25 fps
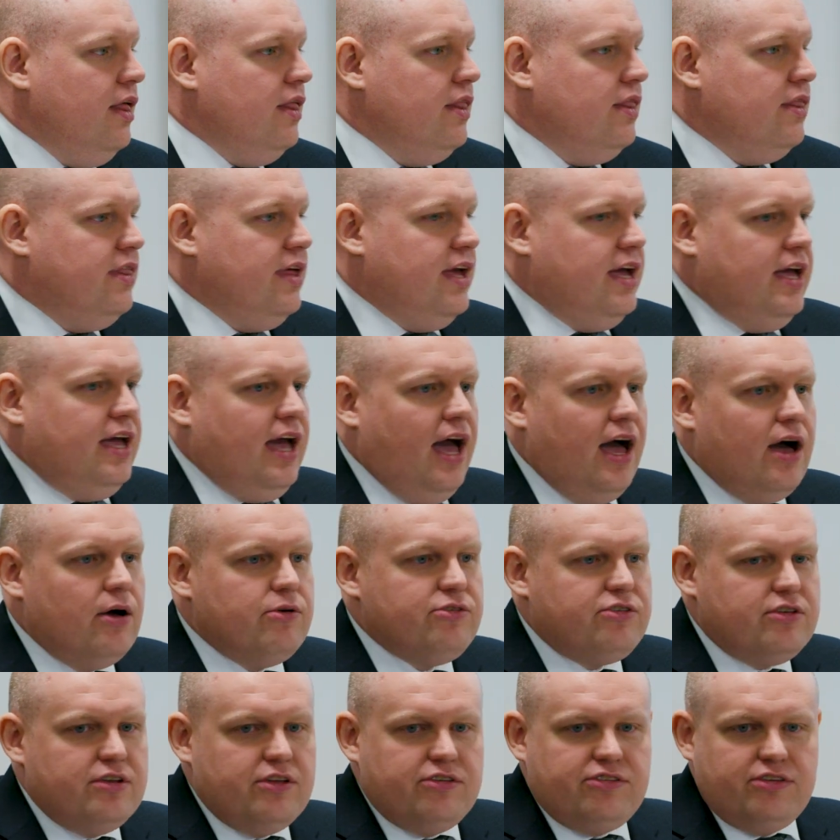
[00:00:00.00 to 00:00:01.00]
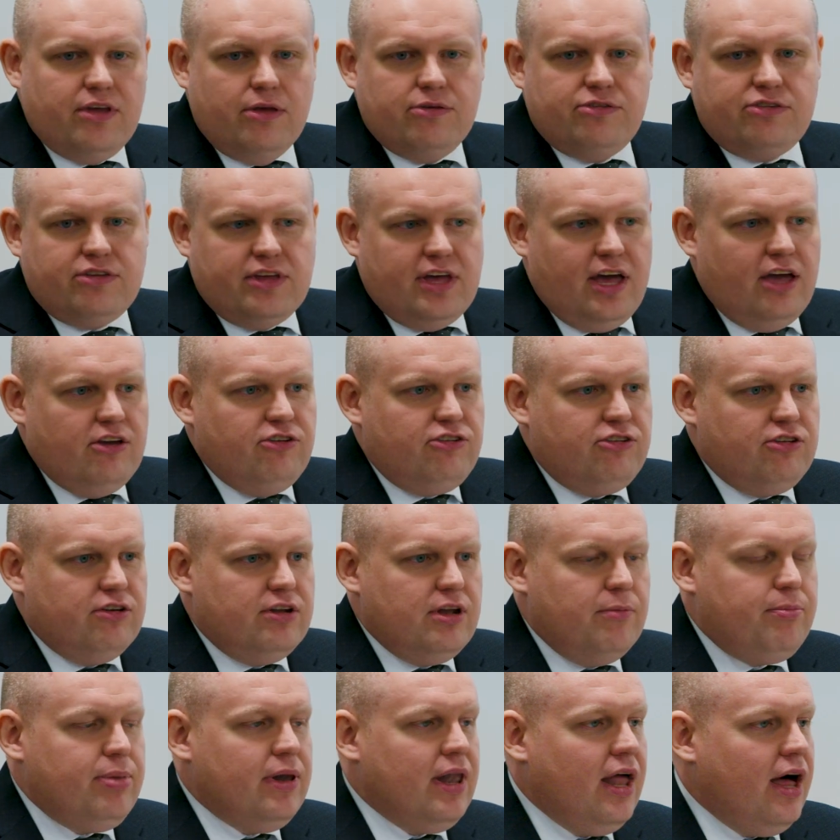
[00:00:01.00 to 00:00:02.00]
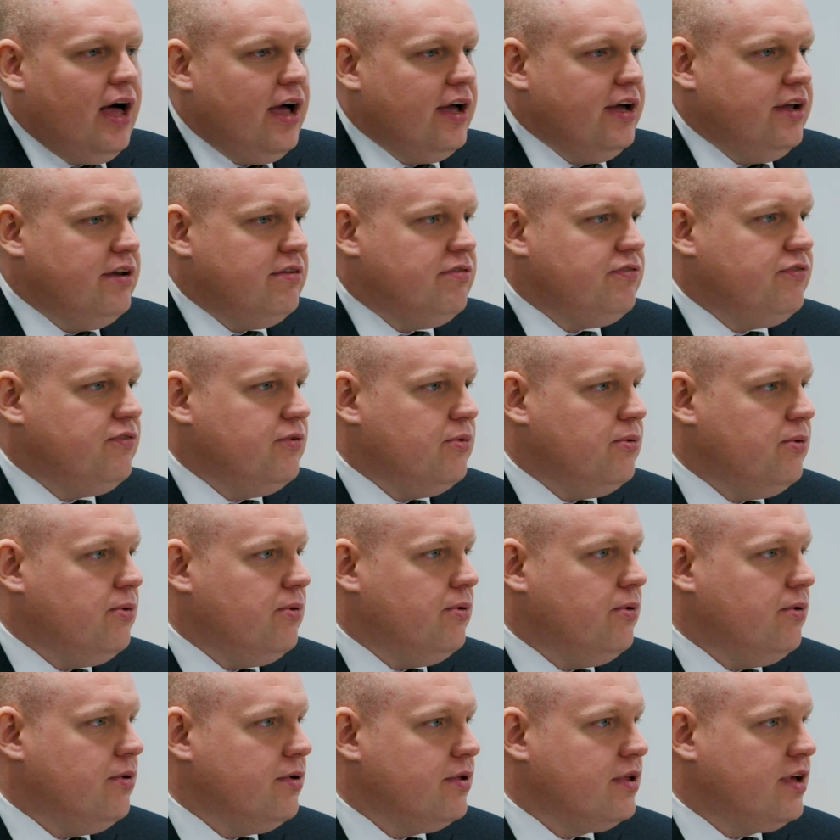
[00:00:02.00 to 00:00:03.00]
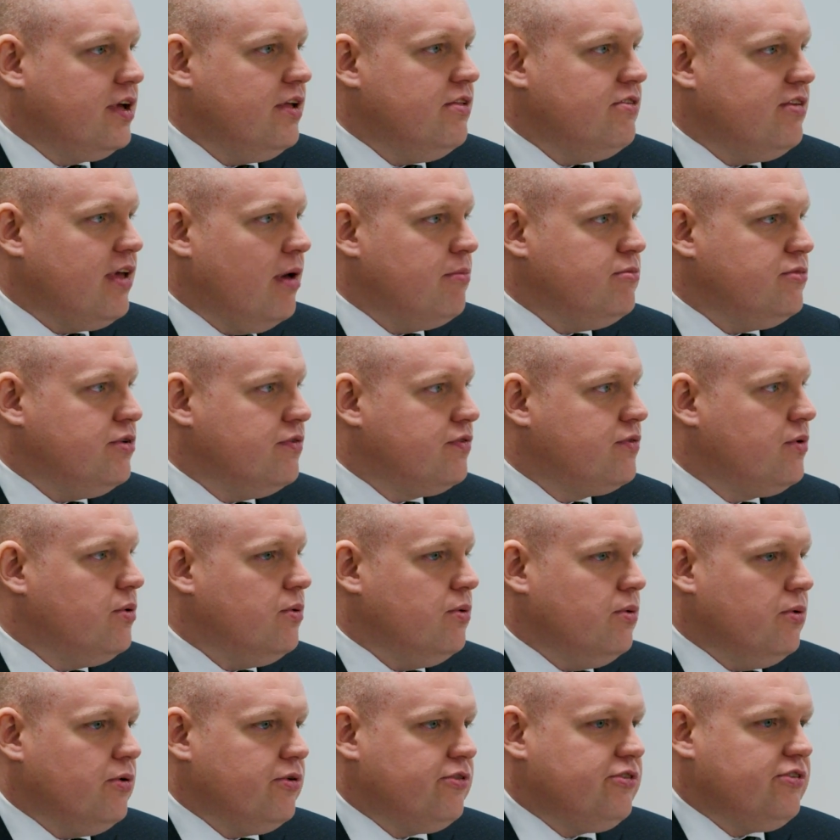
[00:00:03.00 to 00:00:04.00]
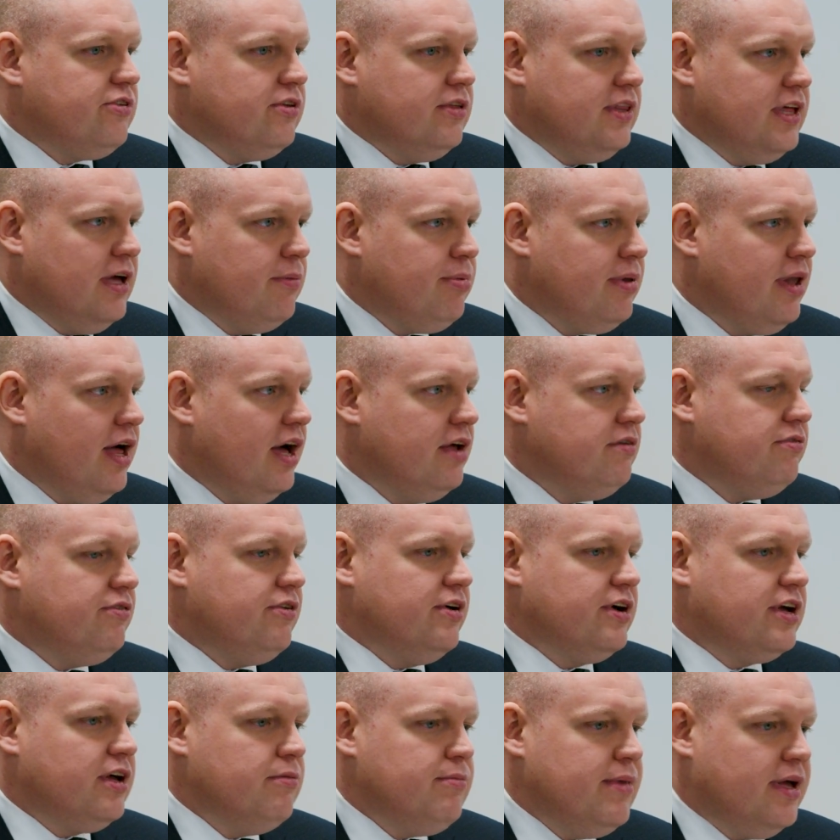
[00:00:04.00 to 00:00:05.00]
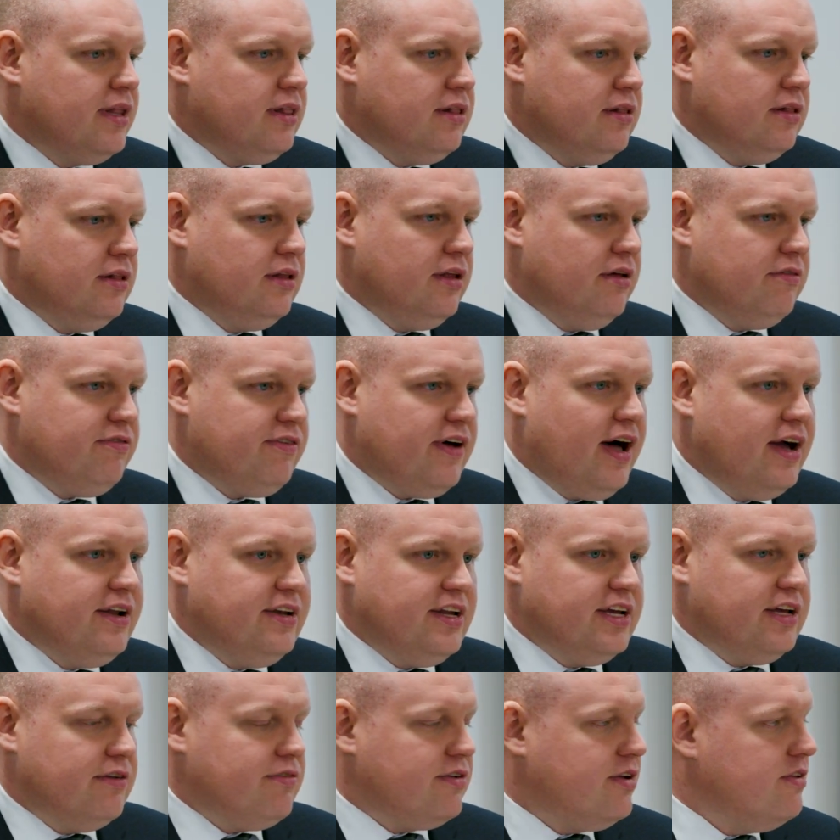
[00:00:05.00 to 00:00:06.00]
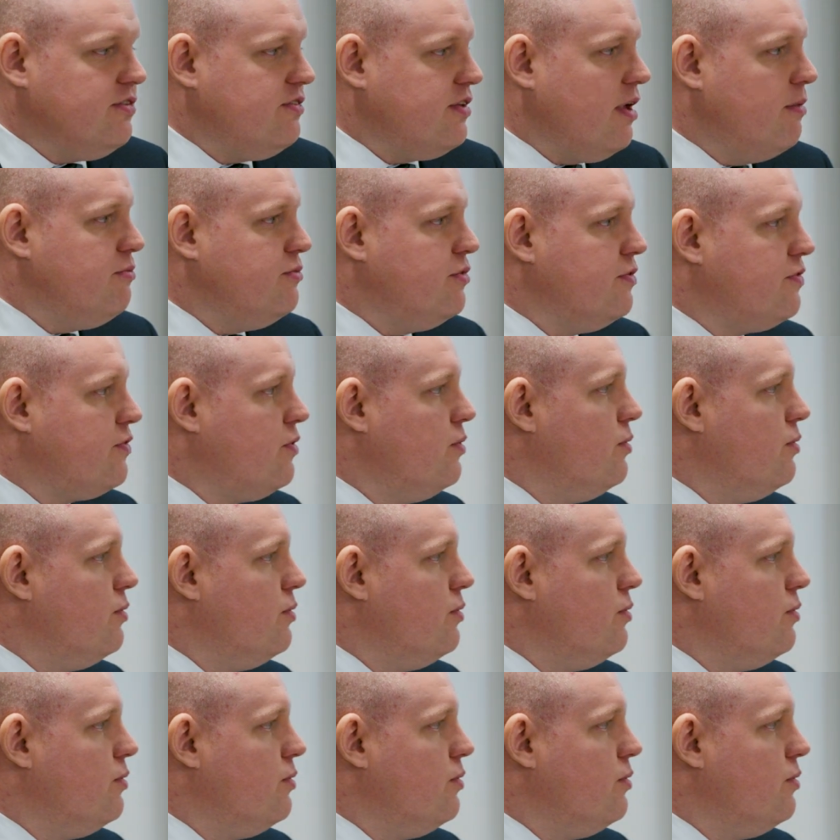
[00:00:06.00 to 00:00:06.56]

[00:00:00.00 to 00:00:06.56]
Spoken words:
The housing association applied for contempt of court. They applied for a committal, a finding of contempt of